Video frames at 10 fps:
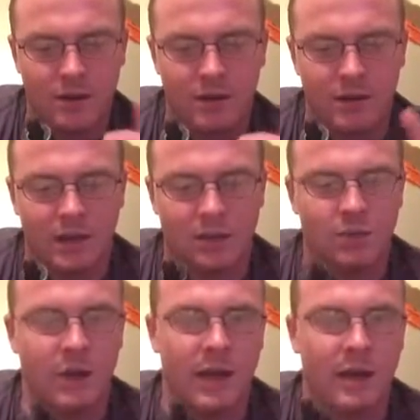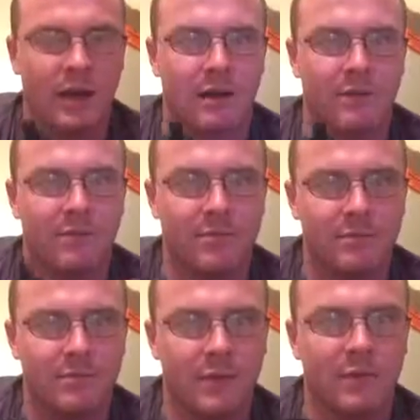unless you have,
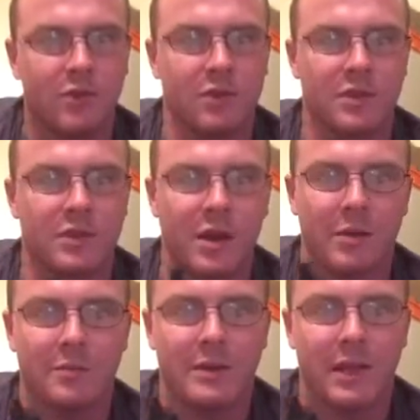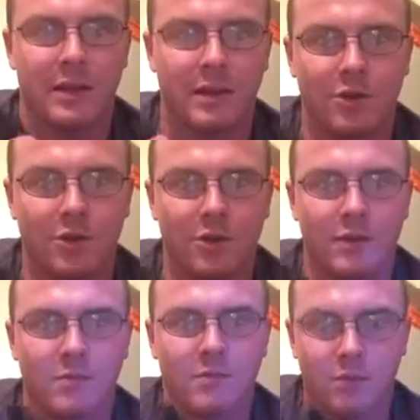of course, a sub-ohm tank. Then you
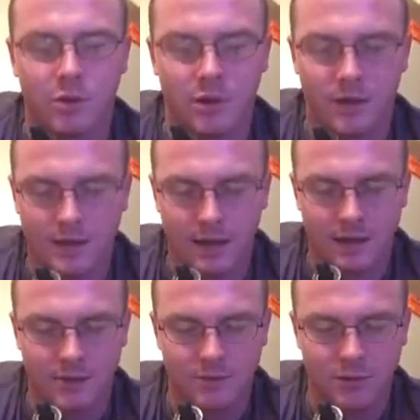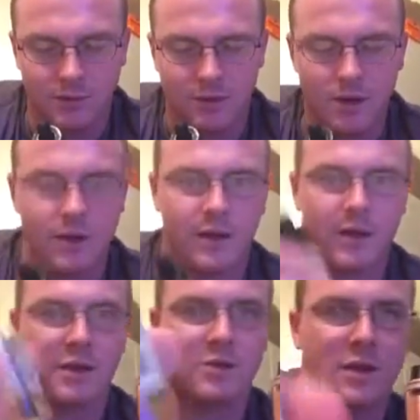can put it in a tank as well. And
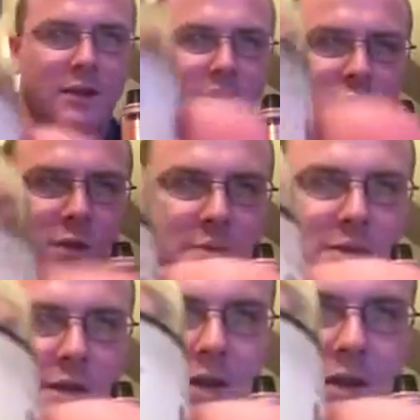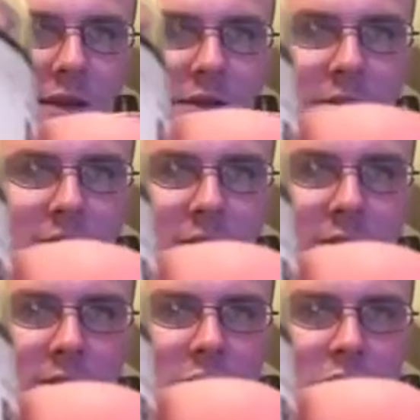they also have their website,
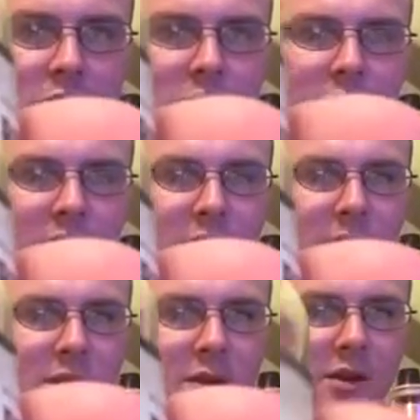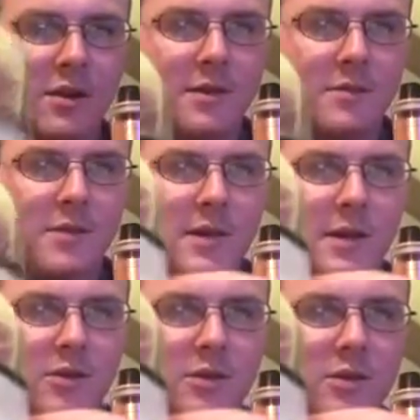coolbreezevapor.com,
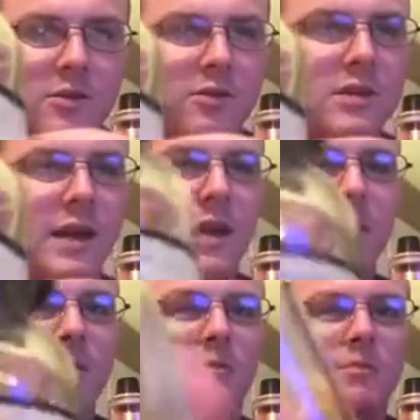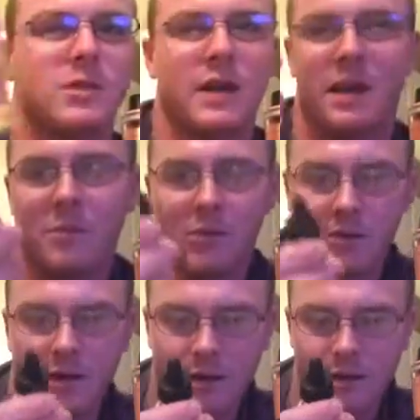and also a little scan
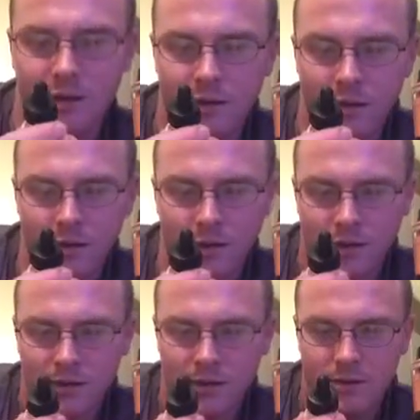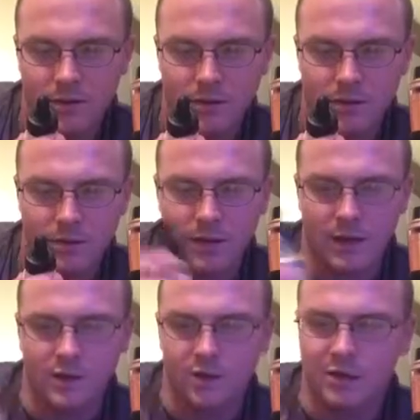bar thing. And then
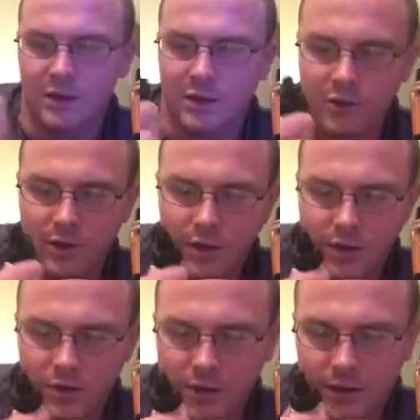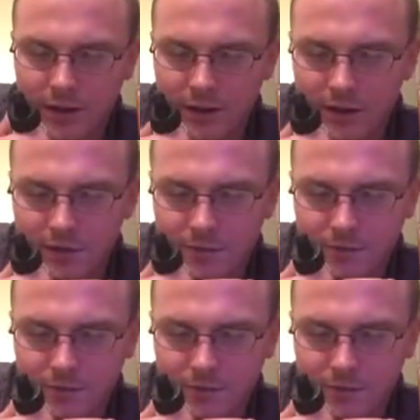that's just the ingredients right there.